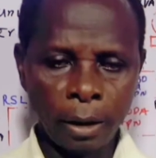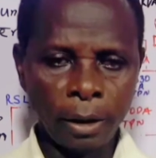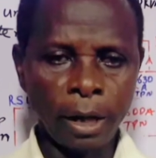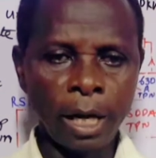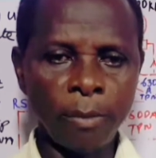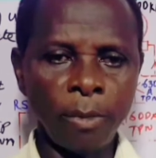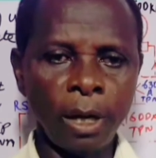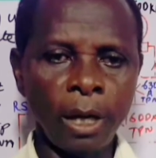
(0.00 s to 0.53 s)

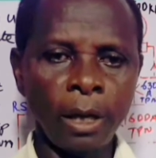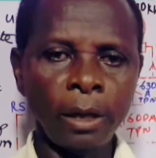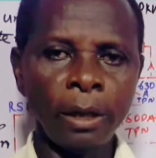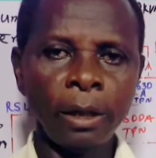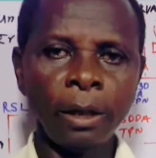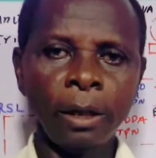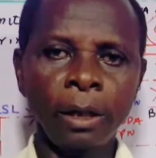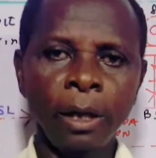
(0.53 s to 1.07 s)

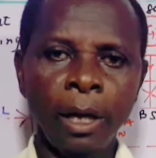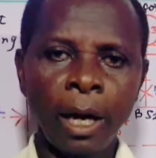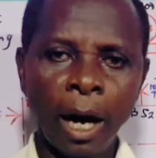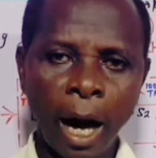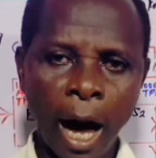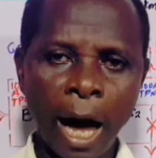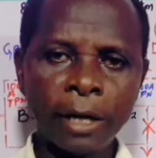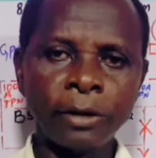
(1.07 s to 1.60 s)
namely
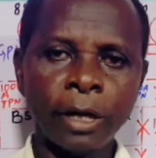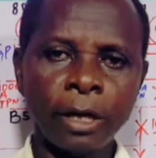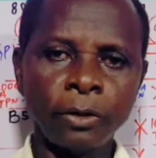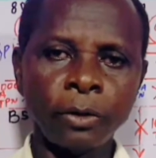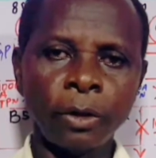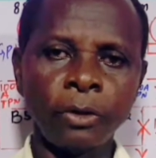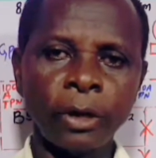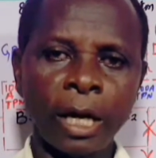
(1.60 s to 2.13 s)
high
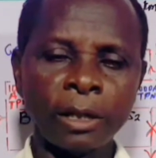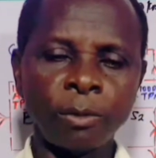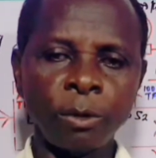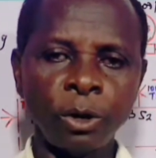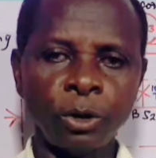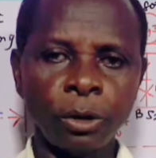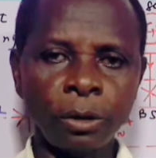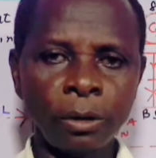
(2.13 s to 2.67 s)
tension
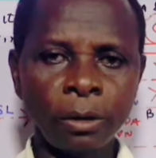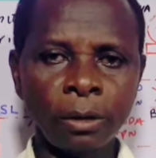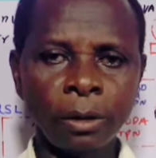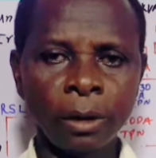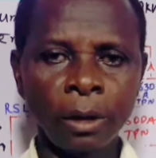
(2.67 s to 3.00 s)
transmission,